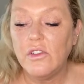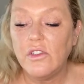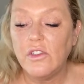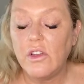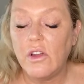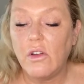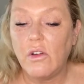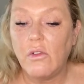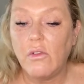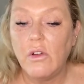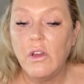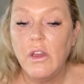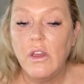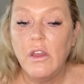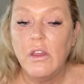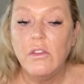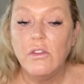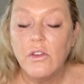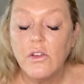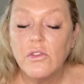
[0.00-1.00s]
So
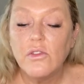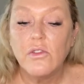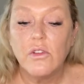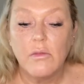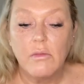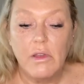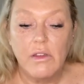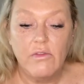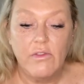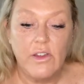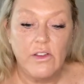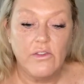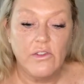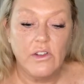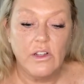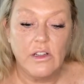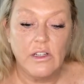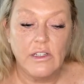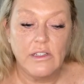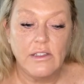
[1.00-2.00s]
those are on my
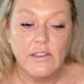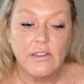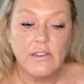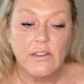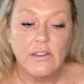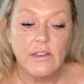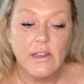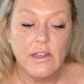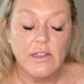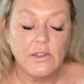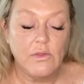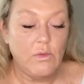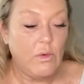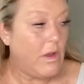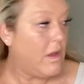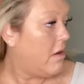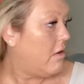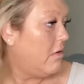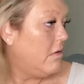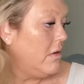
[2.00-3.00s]
favorite lists as
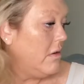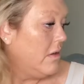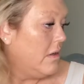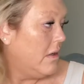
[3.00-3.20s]
well.